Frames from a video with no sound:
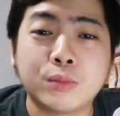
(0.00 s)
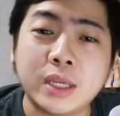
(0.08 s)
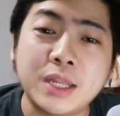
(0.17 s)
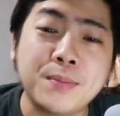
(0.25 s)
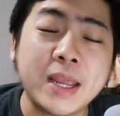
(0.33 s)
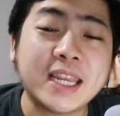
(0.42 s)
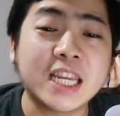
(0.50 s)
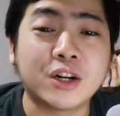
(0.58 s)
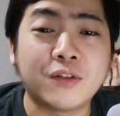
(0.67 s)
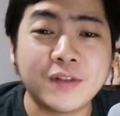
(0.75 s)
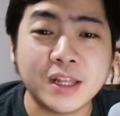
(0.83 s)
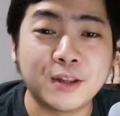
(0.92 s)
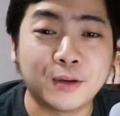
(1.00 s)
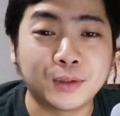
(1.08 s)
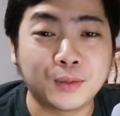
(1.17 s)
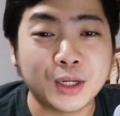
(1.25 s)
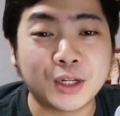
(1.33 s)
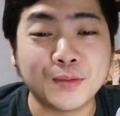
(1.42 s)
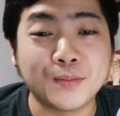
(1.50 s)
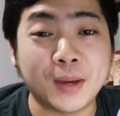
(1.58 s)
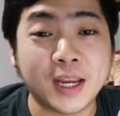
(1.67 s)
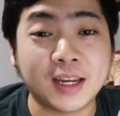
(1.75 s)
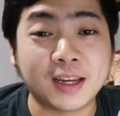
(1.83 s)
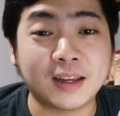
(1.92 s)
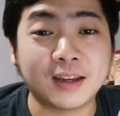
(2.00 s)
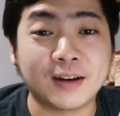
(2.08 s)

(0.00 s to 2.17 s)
in making our videos, we should make,